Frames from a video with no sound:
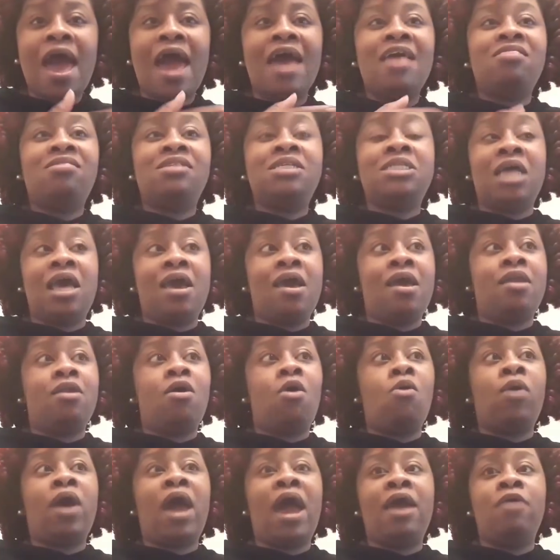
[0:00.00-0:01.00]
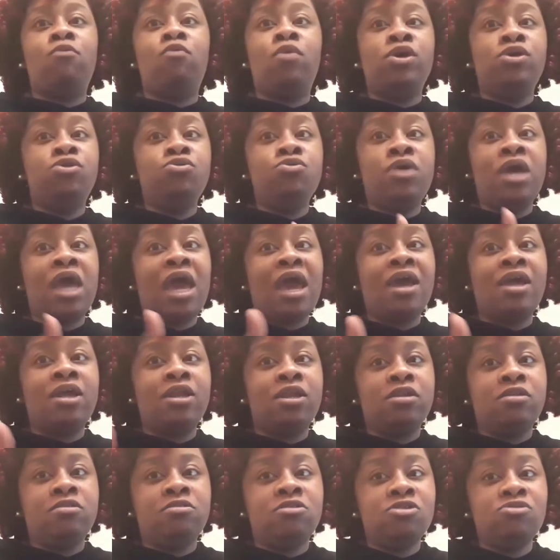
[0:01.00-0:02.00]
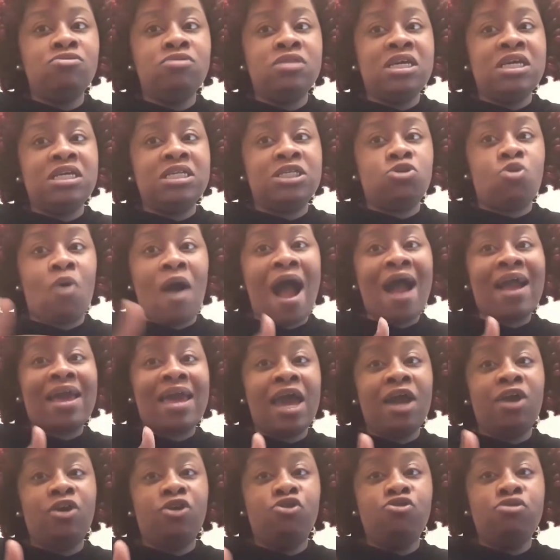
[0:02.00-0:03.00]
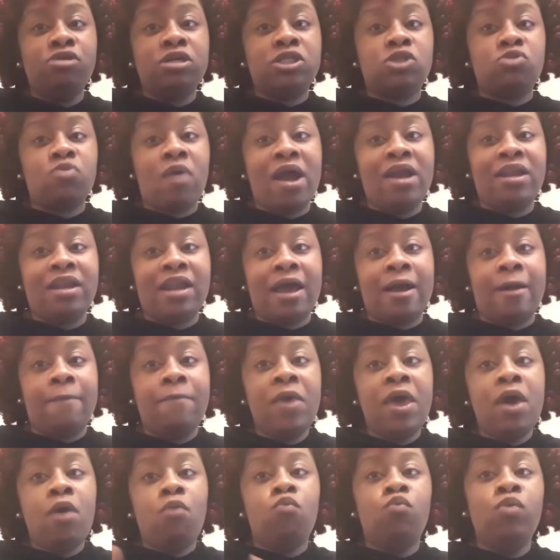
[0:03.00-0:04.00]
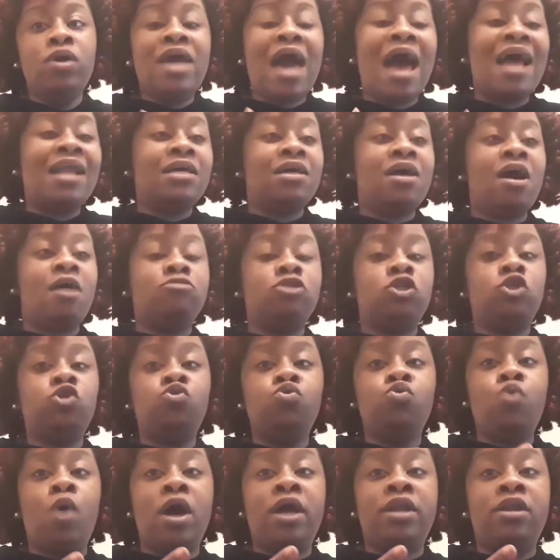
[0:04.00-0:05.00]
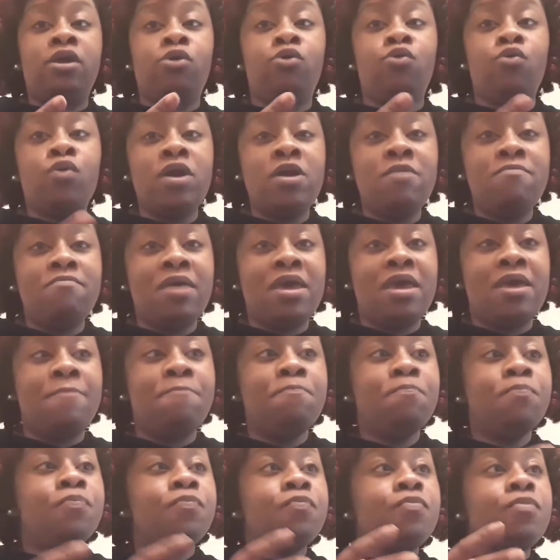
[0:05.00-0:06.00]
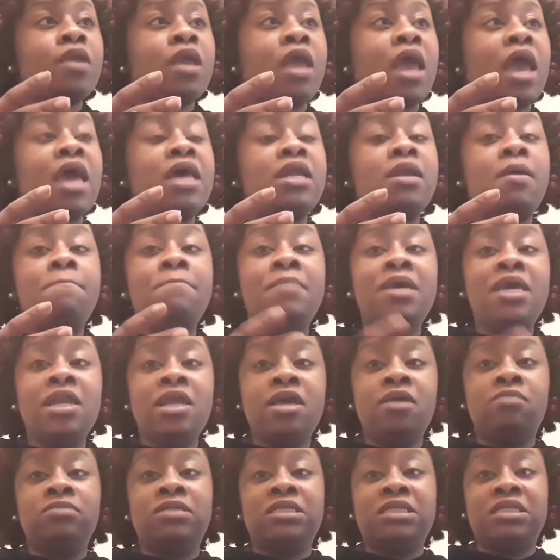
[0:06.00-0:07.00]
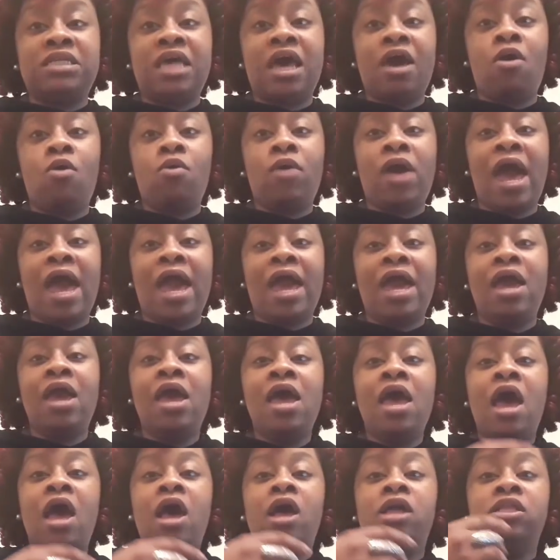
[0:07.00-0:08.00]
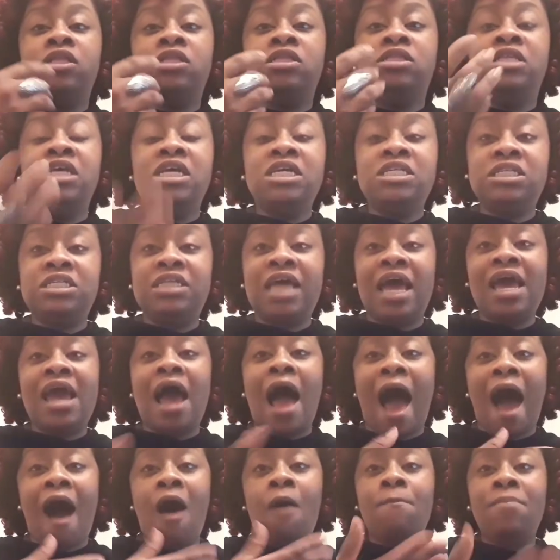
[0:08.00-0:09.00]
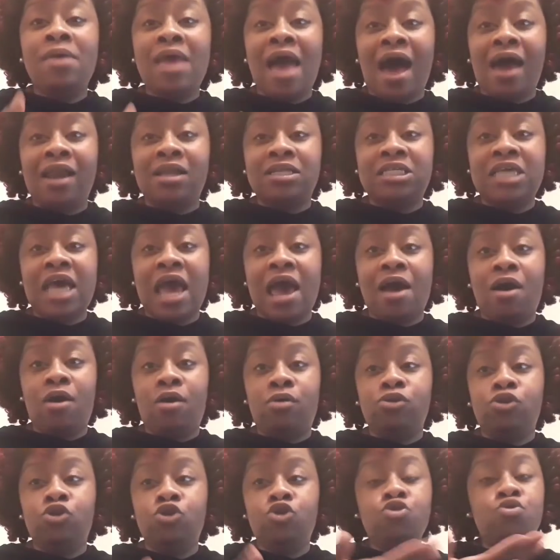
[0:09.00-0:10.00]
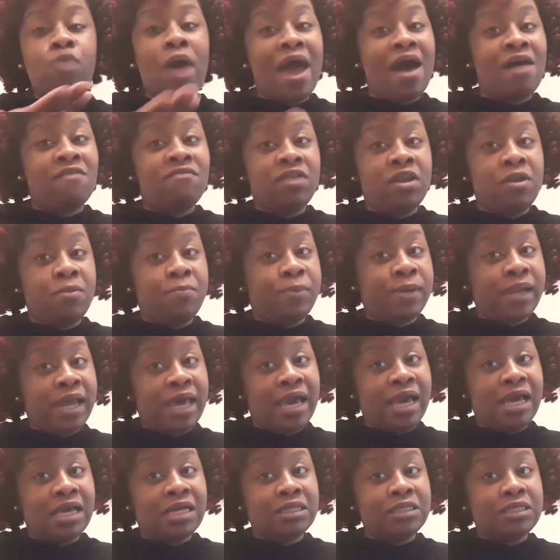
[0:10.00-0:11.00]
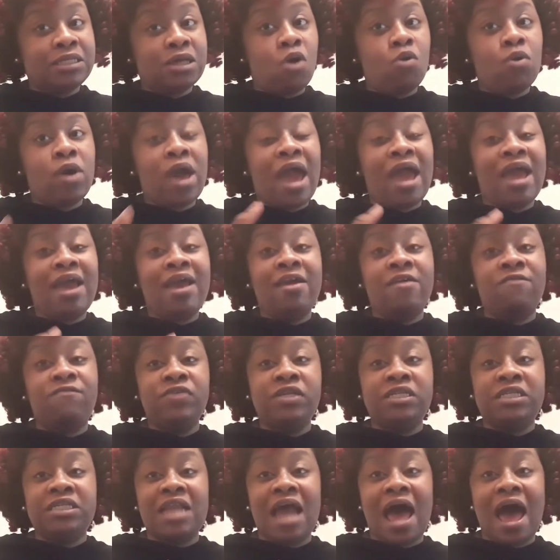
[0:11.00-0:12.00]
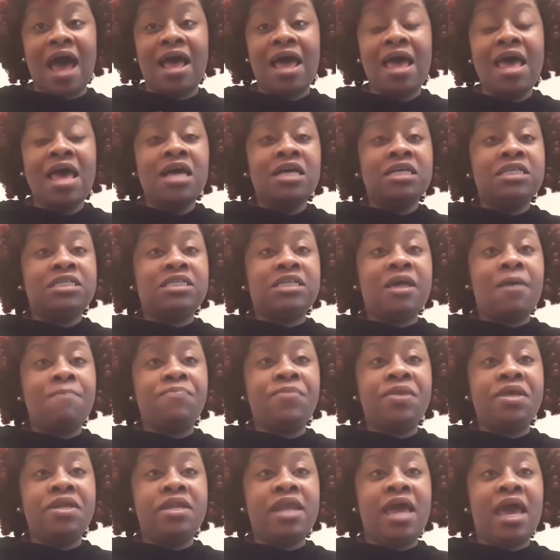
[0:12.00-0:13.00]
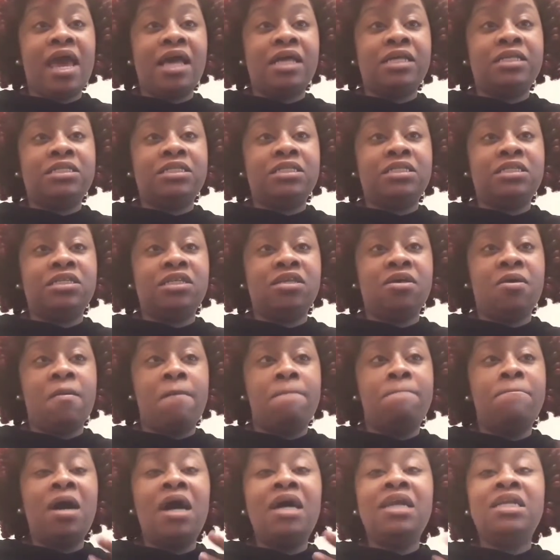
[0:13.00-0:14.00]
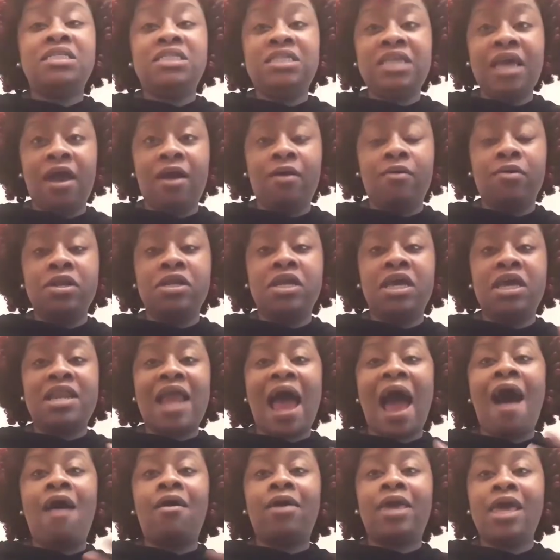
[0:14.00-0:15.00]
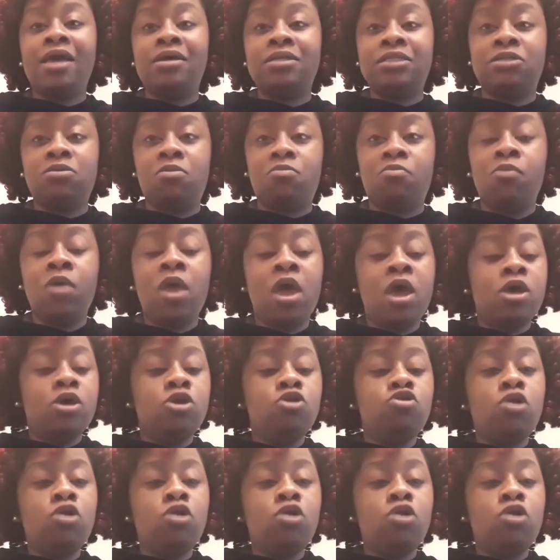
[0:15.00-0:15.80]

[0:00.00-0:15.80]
and saying, okay, well, you can't do this, or I can't do this right now. We got to come to an agreement and a medium to say, okay, this day I'll be out of town. Do you have any plans? Okay, if it's not something that's monetary, then I'll cancel,